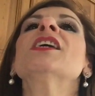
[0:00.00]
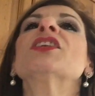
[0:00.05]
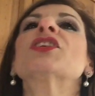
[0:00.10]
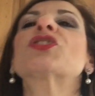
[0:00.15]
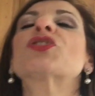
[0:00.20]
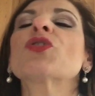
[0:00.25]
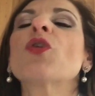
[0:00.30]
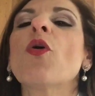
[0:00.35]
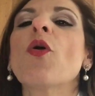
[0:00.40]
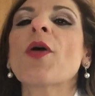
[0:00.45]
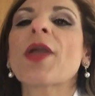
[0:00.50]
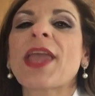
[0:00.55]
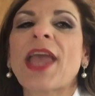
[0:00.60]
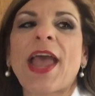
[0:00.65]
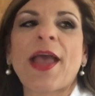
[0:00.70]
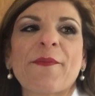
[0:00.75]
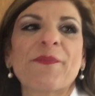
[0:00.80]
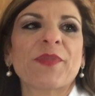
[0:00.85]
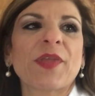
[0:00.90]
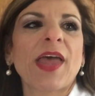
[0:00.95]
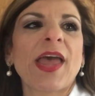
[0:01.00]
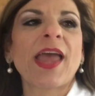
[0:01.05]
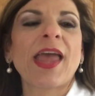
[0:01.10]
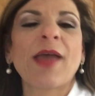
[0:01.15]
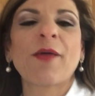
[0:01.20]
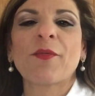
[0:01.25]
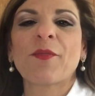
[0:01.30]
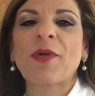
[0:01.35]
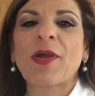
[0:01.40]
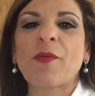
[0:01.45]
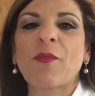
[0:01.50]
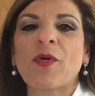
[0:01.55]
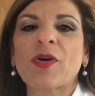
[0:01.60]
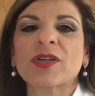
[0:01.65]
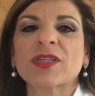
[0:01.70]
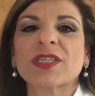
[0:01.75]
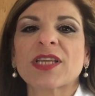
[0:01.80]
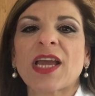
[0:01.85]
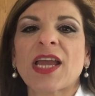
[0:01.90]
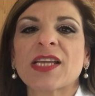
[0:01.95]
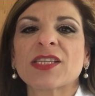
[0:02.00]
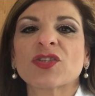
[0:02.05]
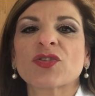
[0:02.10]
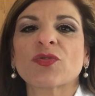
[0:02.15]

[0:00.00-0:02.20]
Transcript: So yeah, where was I?